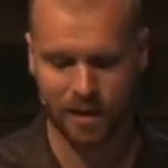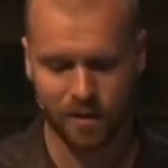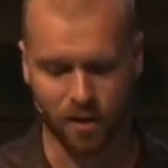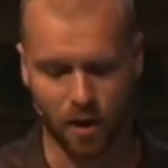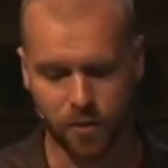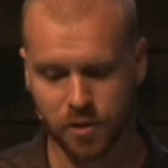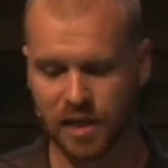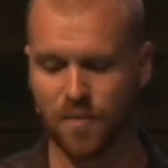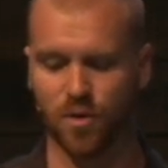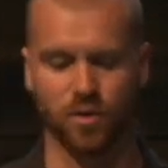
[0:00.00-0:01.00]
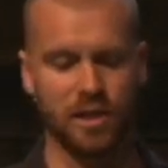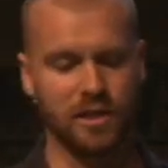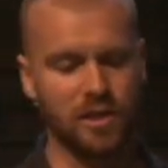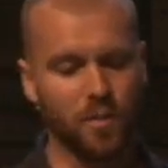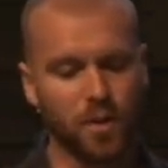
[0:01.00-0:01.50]
the author Samuel is
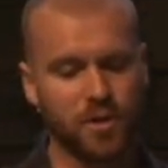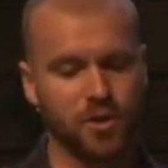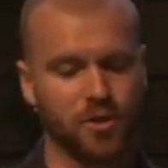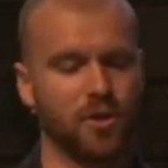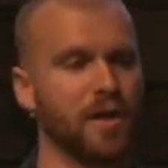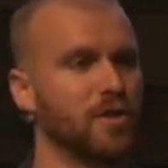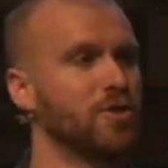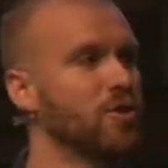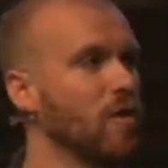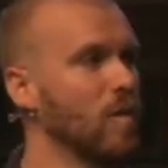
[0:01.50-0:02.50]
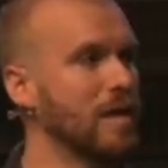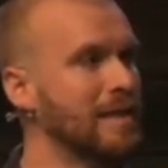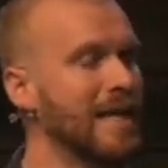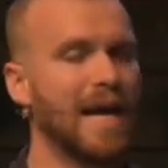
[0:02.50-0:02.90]
simply just trying to show us